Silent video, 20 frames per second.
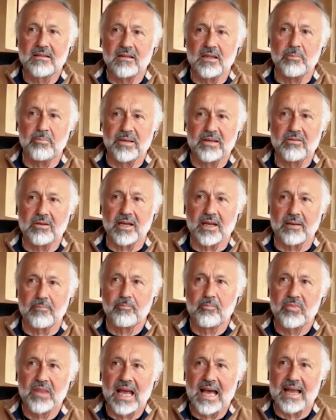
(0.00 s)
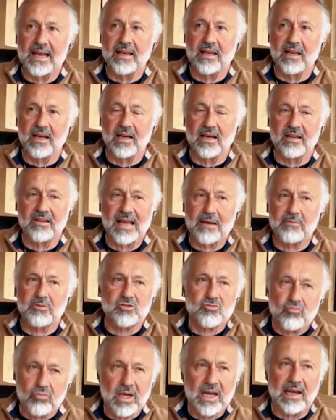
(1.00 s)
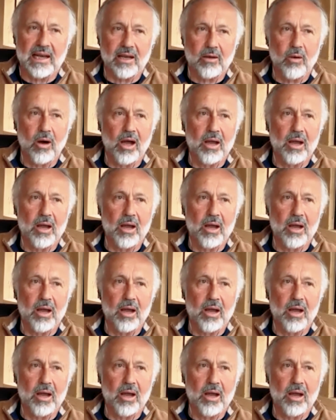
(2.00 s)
the building. And that was really quite